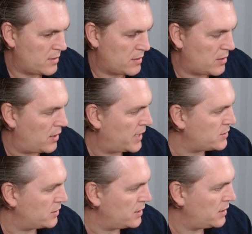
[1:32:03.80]
Oh,
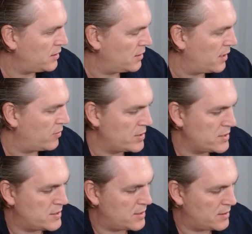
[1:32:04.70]
actually, no, we
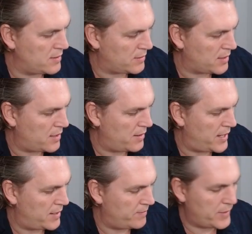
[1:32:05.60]
just discarded that.
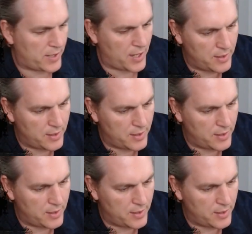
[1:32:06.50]
Okay.